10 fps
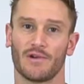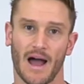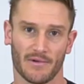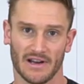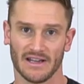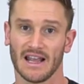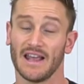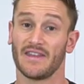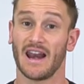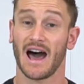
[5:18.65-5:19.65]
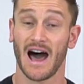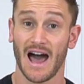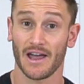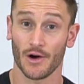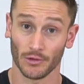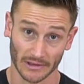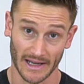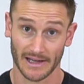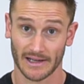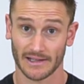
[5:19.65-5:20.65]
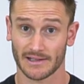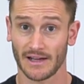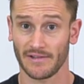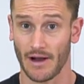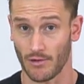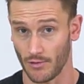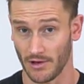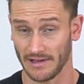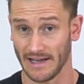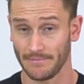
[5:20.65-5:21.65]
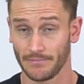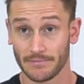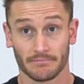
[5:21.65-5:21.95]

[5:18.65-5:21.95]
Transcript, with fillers: properties than high oleic sunflower oil did.